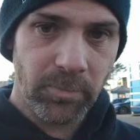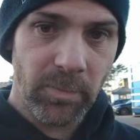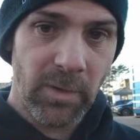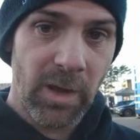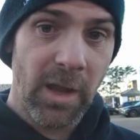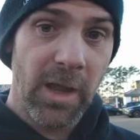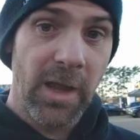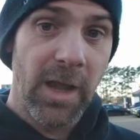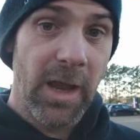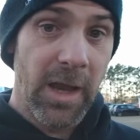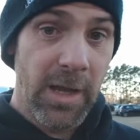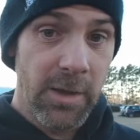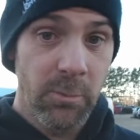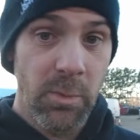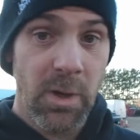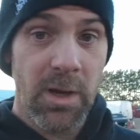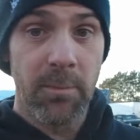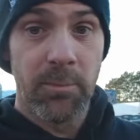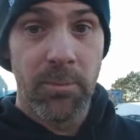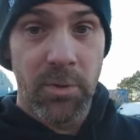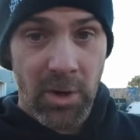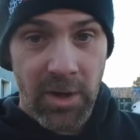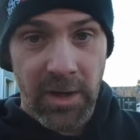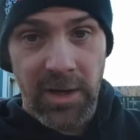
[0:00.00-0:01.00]
and then we
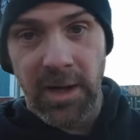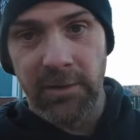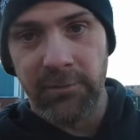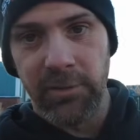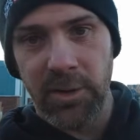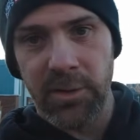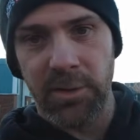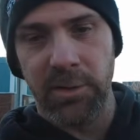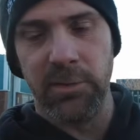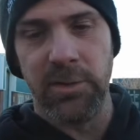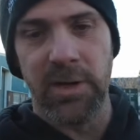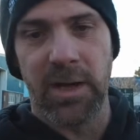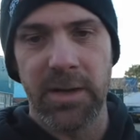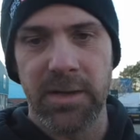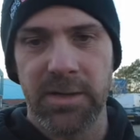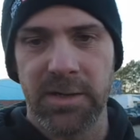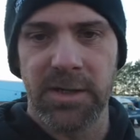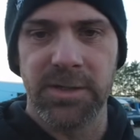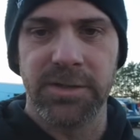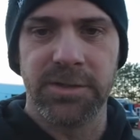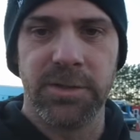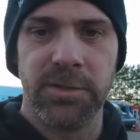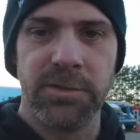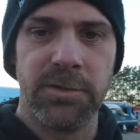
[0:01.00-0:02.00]
can book another 2-day
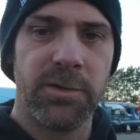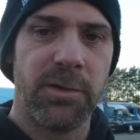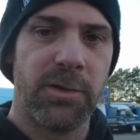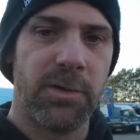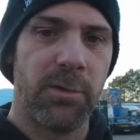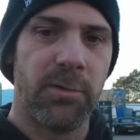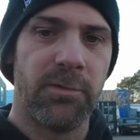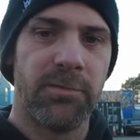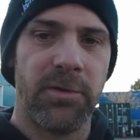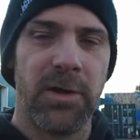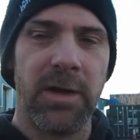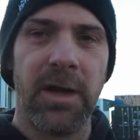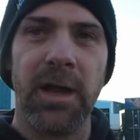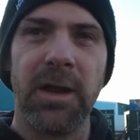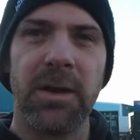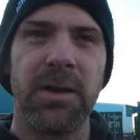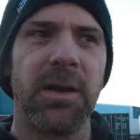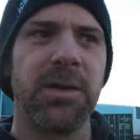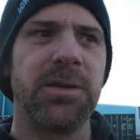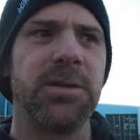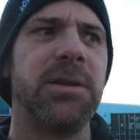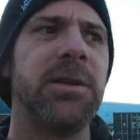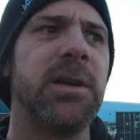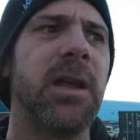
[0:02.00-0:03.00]
session, 2 or 3-day
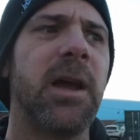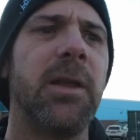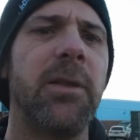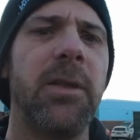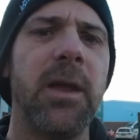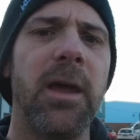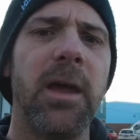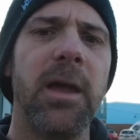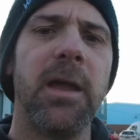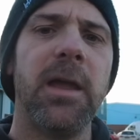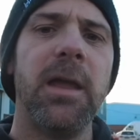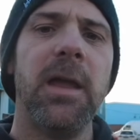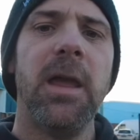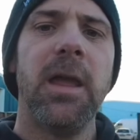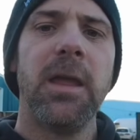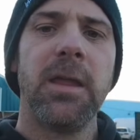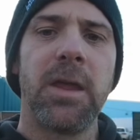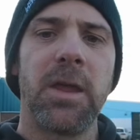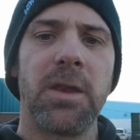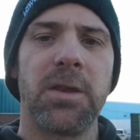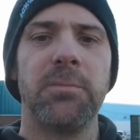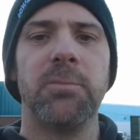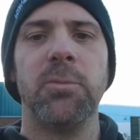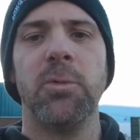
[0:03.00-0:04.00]
session down there,
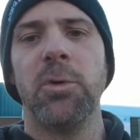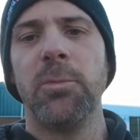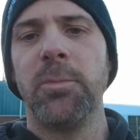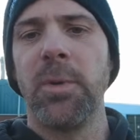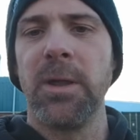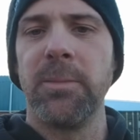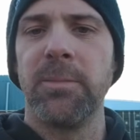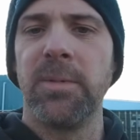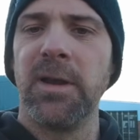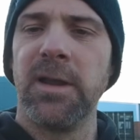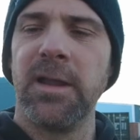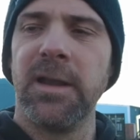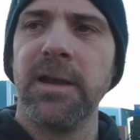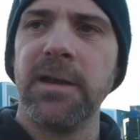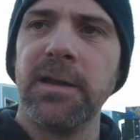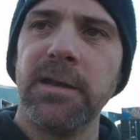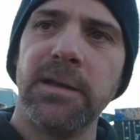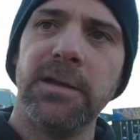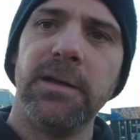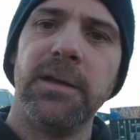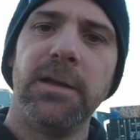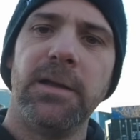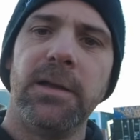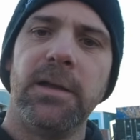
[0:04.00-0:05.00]
get some more people in.
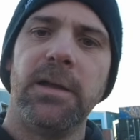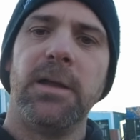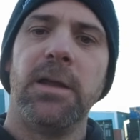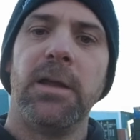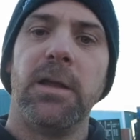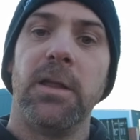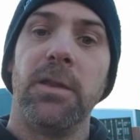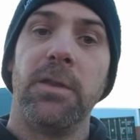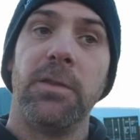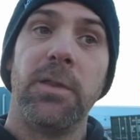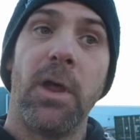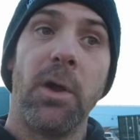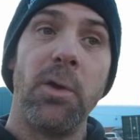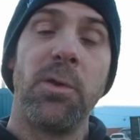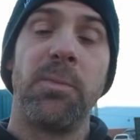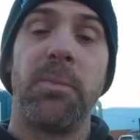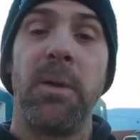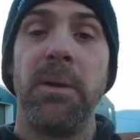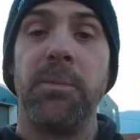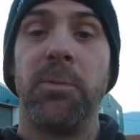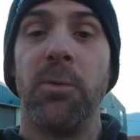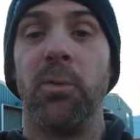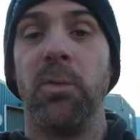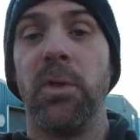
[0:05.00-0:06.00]
Those
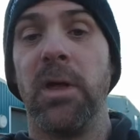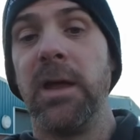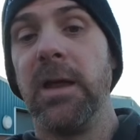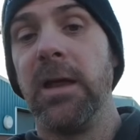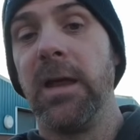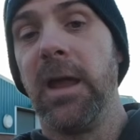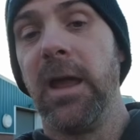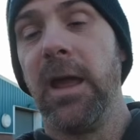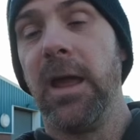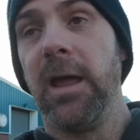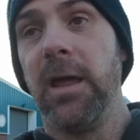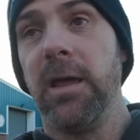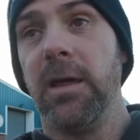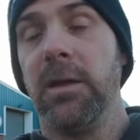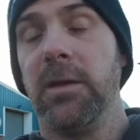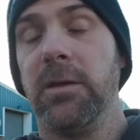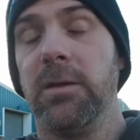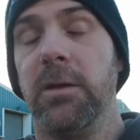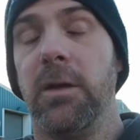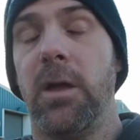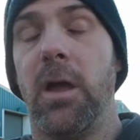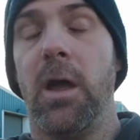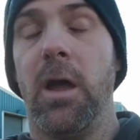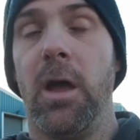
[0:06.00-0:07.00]
people then get
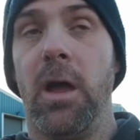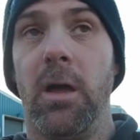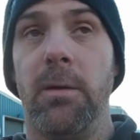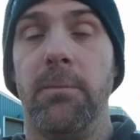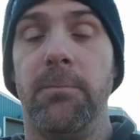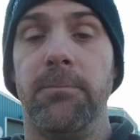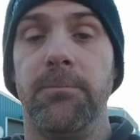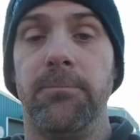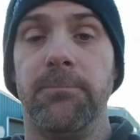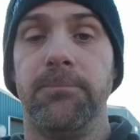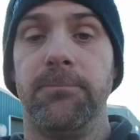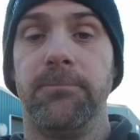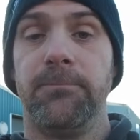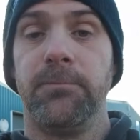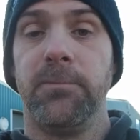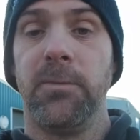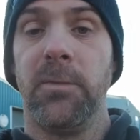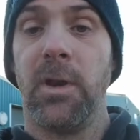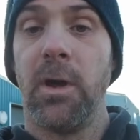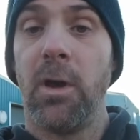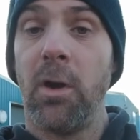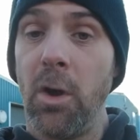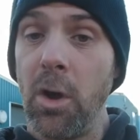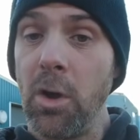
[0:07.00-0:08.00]

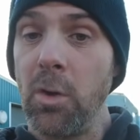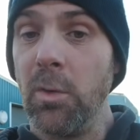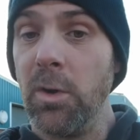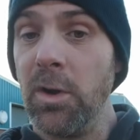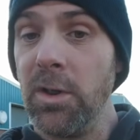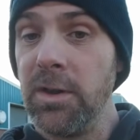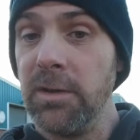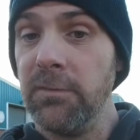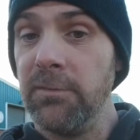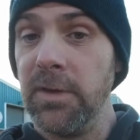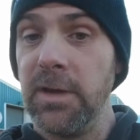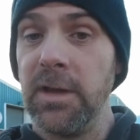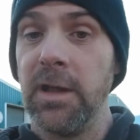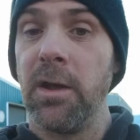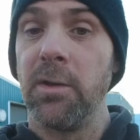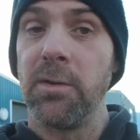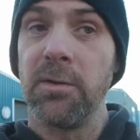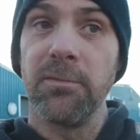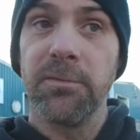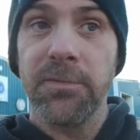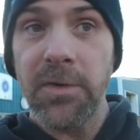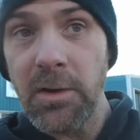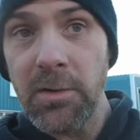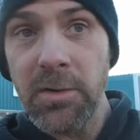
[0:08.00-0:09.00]
you know, high quality videos
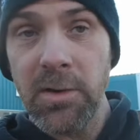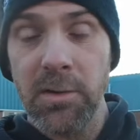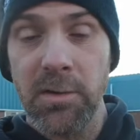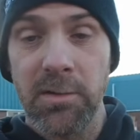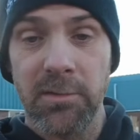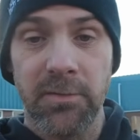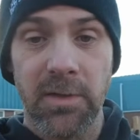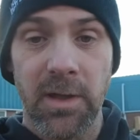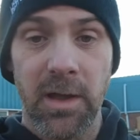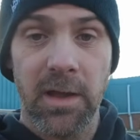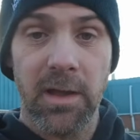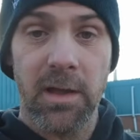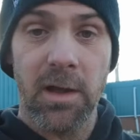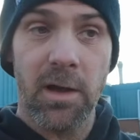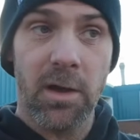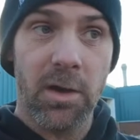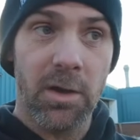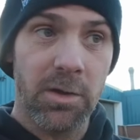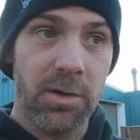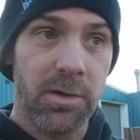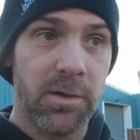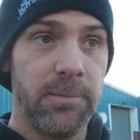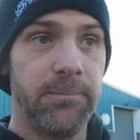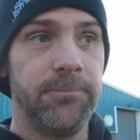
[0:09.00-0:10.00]
and photos of their
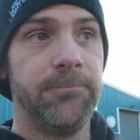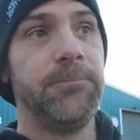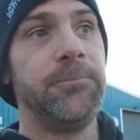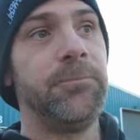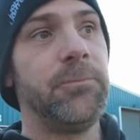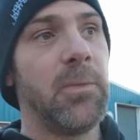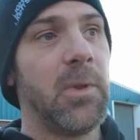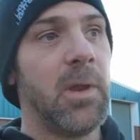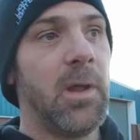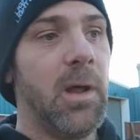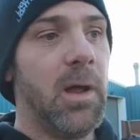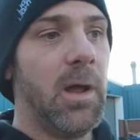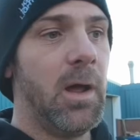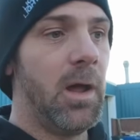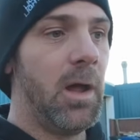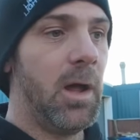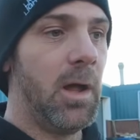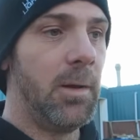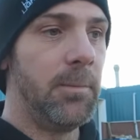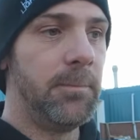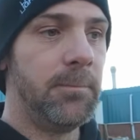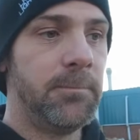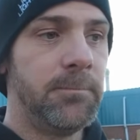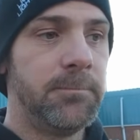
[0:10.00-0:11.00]
cars,
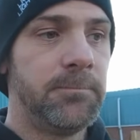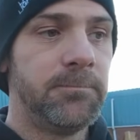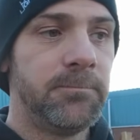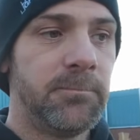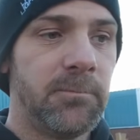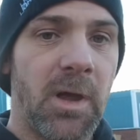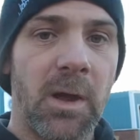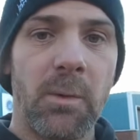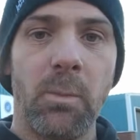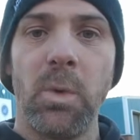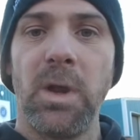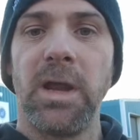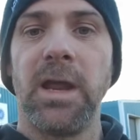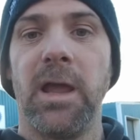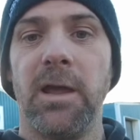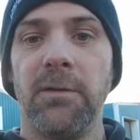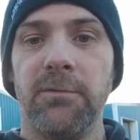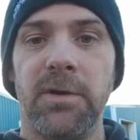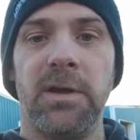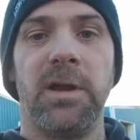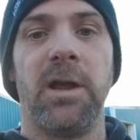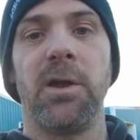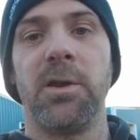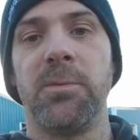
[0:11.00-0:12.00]
and we get a
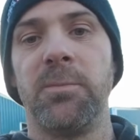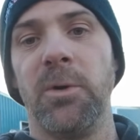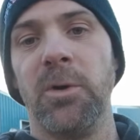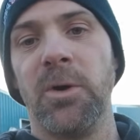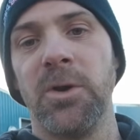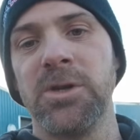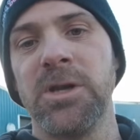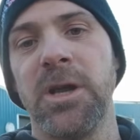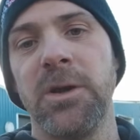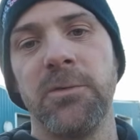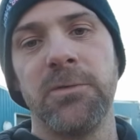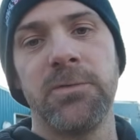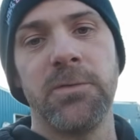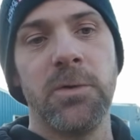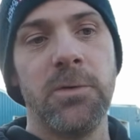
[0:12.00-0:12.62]
video to put on the channel